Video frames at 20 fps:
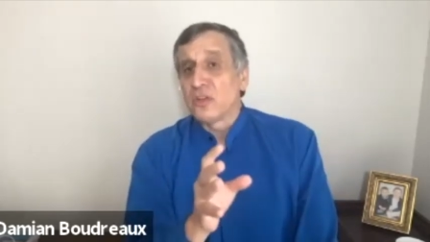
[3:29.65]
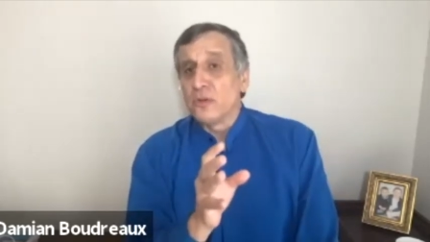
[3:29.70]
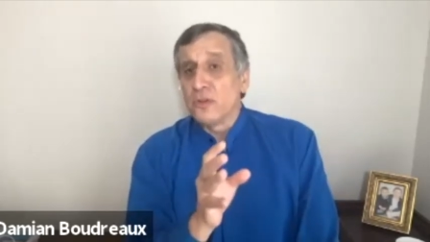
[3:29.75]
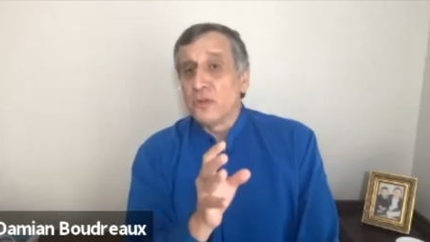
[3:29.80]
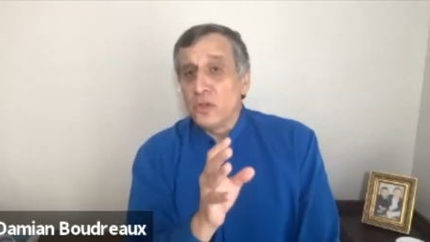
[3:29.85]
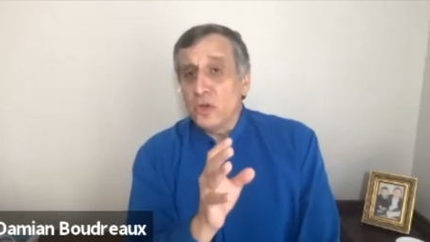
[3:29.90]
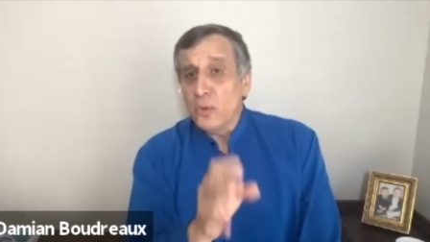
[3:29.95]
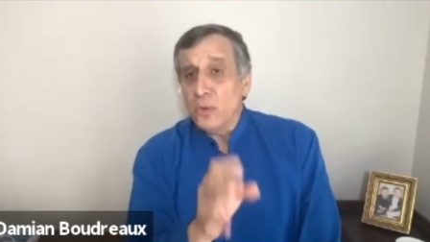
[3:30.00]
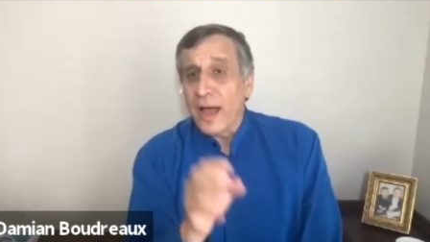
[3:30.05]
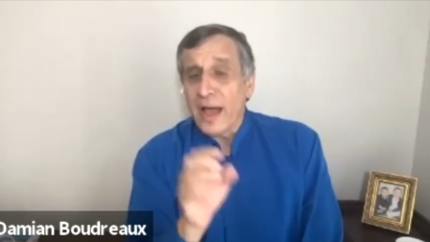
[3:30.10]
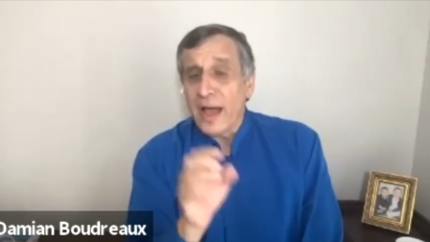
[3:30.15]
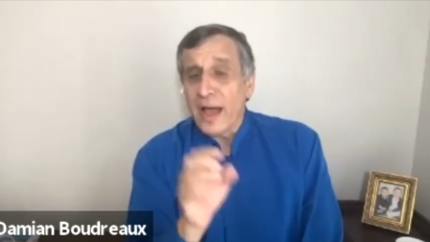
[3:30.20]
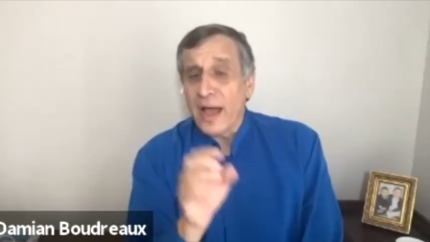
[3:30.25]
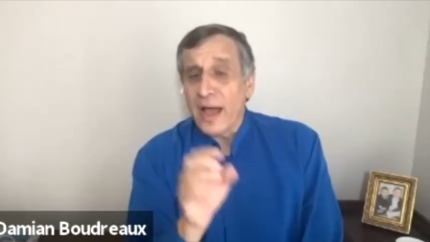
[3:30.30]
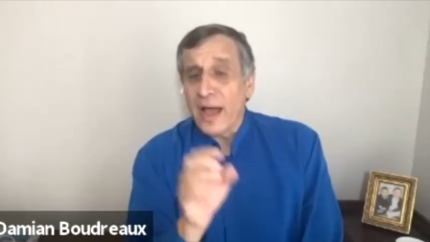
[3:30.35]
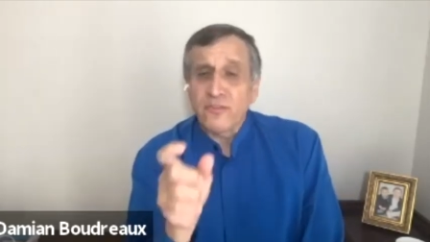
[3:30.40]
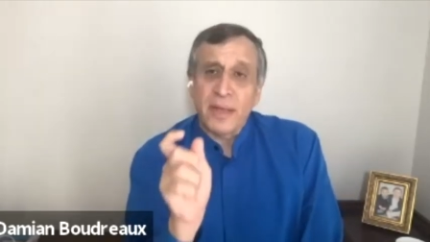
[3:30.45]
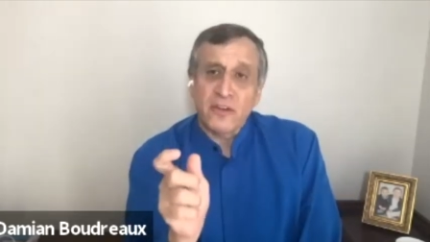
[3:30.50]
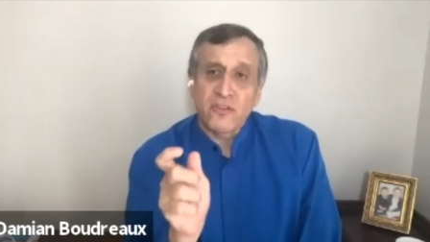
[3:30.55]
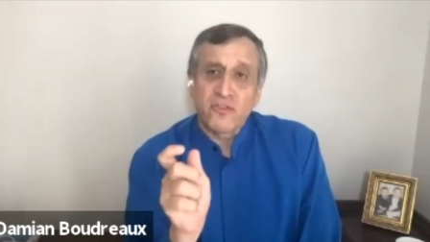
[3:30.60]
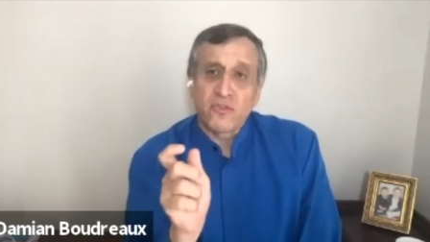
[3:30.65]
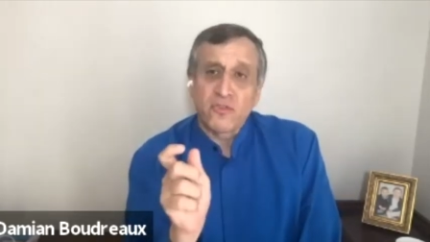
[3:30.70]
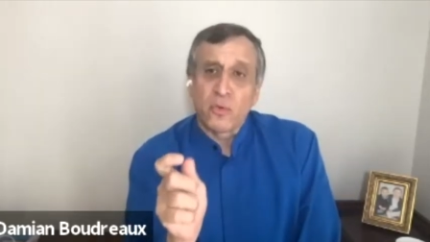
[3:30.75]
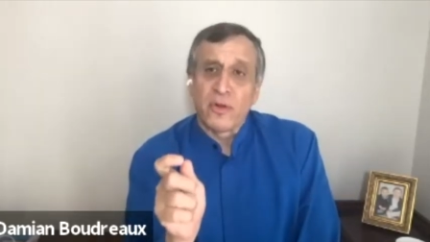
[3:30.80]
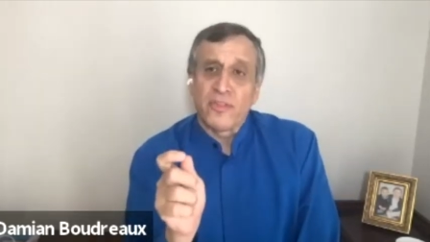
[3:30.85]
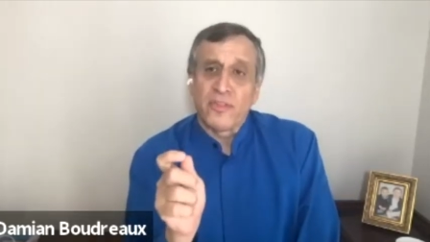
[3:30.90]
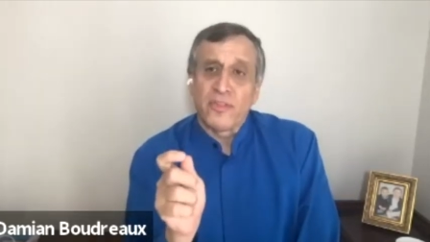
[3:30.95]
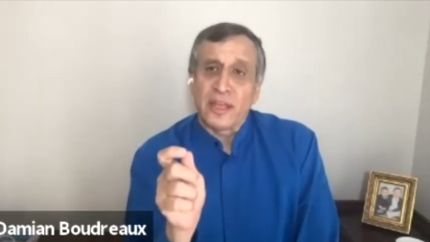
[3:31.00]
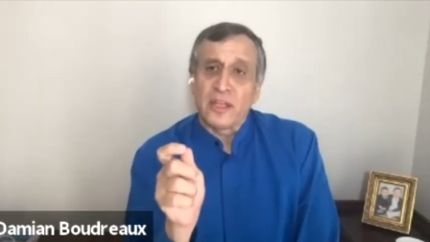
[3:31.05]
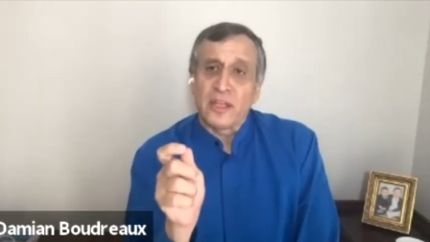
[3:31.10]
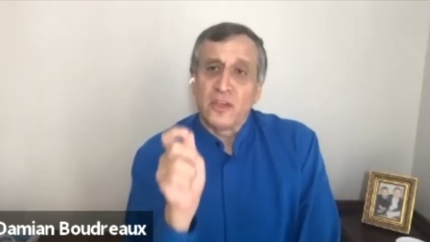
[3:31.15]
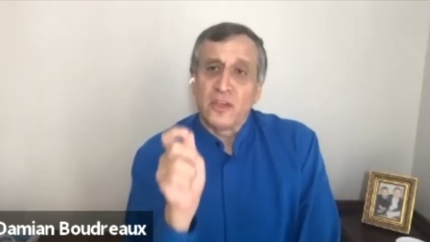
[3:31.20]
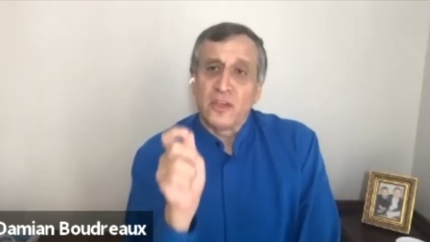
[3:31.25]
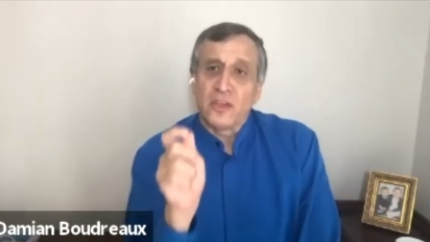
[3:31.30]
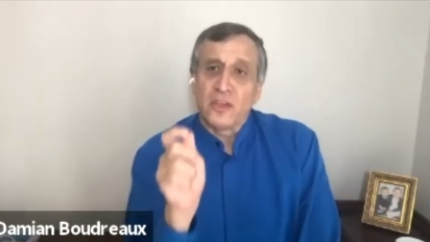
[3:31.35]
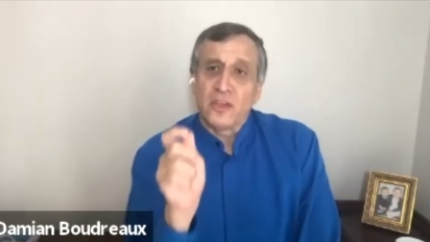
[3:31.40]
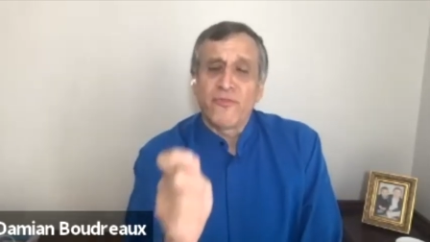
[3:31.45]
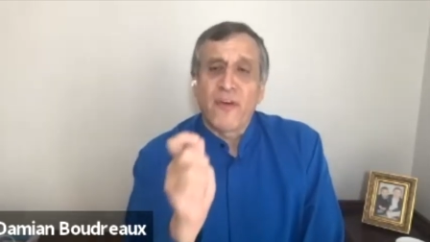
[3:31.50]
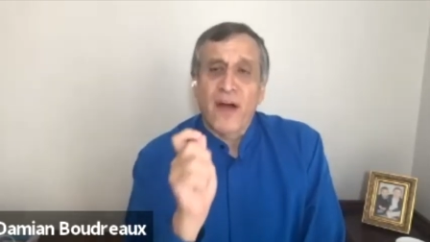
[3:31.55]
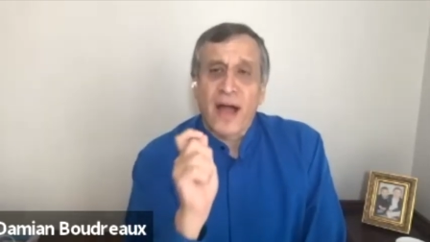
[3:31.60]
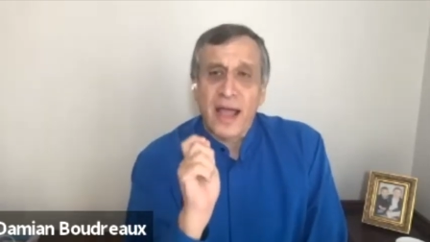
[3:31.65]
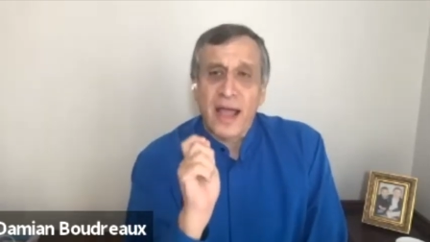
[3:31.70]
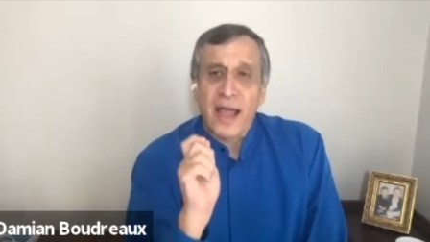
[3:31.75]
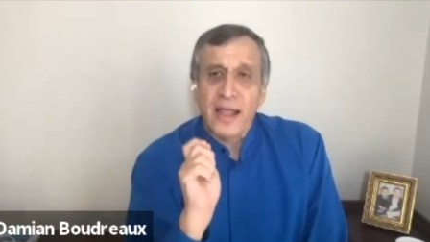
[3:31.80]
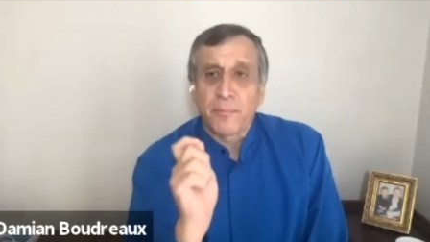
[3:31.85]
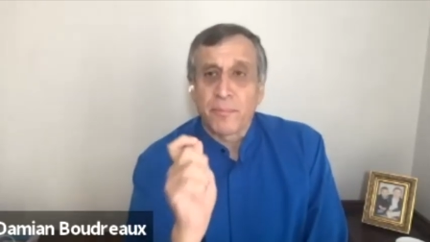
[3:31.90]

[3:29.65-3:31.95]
And so you have to make sure that you